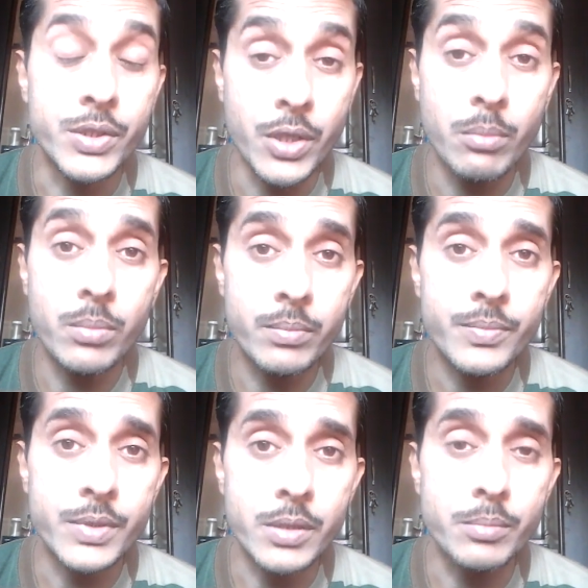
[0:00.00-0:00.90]
yam
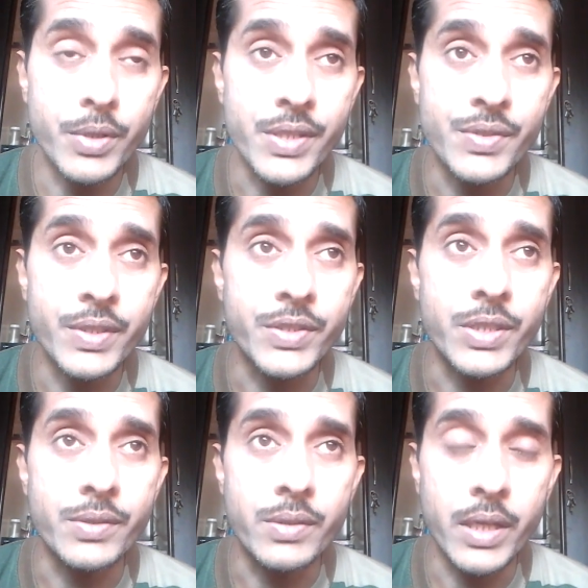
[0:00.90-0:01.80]
some
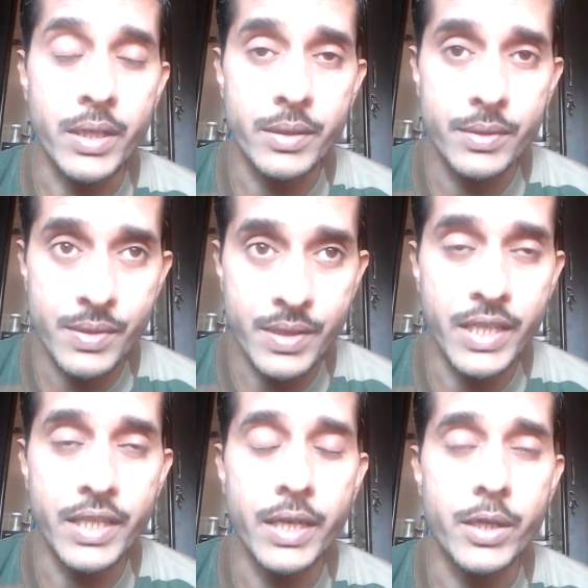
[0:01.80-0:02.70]
restrictions like
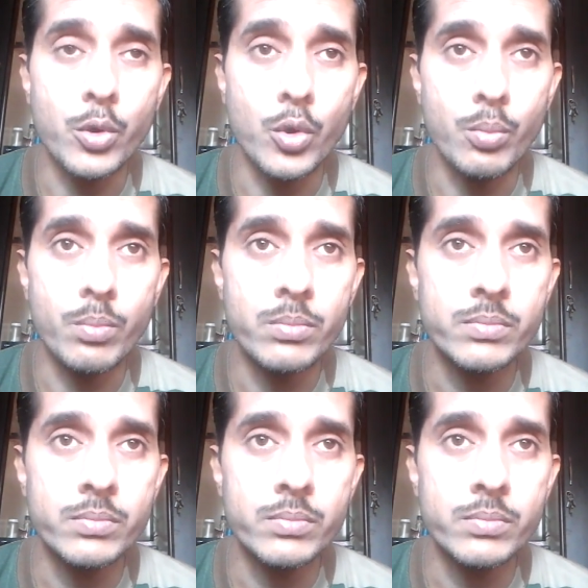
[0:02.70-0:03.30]
staying at home,